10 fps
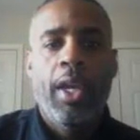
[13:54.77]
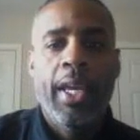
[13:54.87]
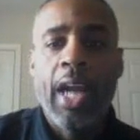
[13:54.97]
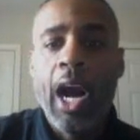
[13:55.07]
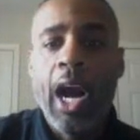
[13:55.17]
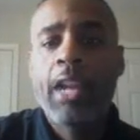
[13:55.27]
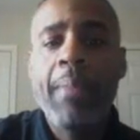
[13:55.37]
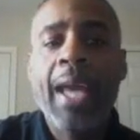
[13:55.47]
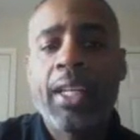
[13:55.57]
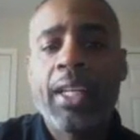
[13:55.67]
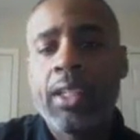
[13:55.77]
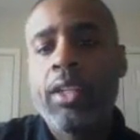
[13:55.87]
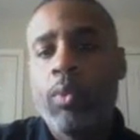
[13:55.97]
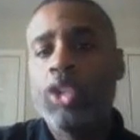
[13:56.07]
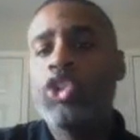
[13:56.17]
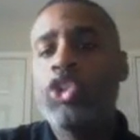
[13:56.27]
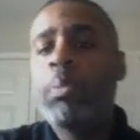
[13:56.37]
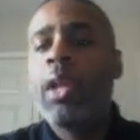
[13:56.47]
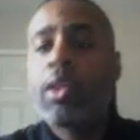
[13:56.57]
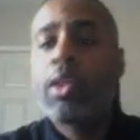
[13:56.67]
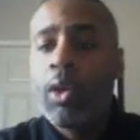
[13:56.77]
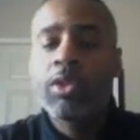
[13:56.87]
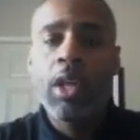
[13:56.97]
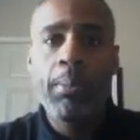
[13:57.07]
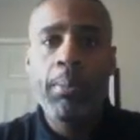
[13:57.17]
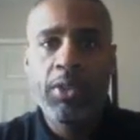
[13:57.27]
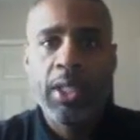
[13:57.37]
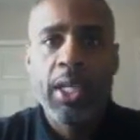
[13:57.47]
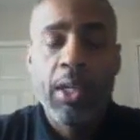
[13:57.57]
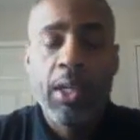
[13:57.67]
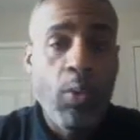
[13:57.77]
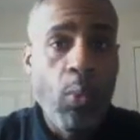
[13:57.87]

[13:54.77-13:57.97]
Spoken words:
it automatically, once you plug those numbers in,